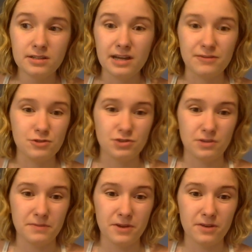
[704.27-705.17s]
after a
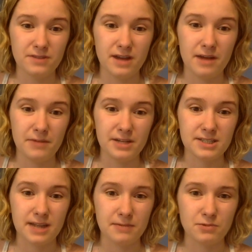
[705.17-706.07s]
certain period of time when it
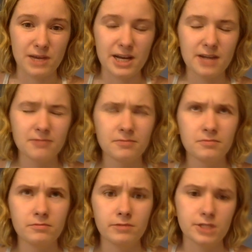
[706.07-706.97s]
stops raining,
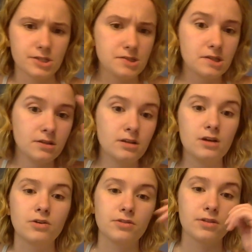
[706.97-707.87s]
which is
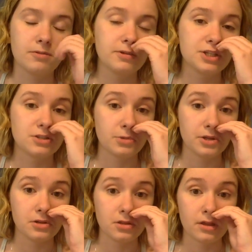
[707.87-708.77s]
a good, which is a
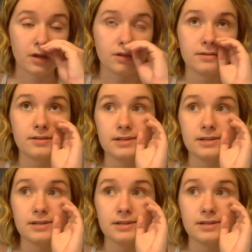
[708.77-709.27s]
really good thing.